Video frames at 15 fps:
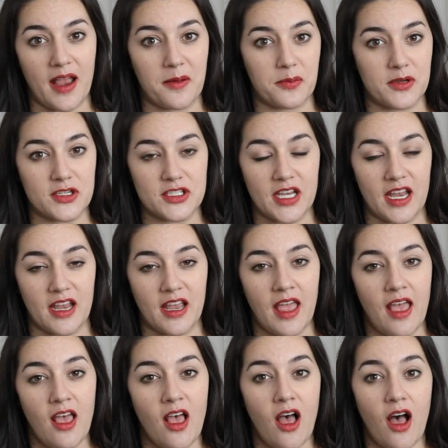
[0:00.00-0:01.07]
I appreciate
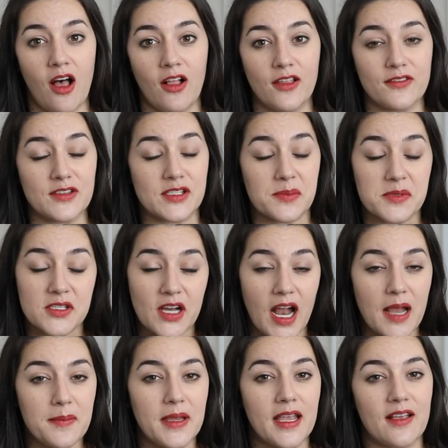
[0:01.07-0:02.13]
all of you
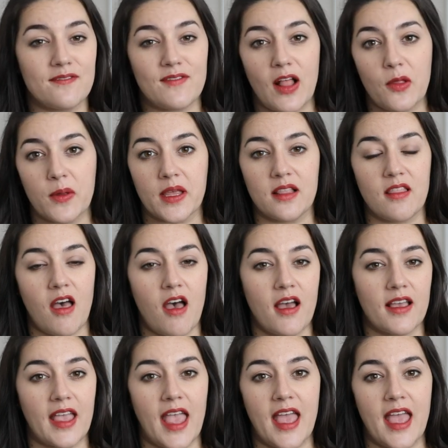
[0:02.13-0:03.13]
subscribing and following along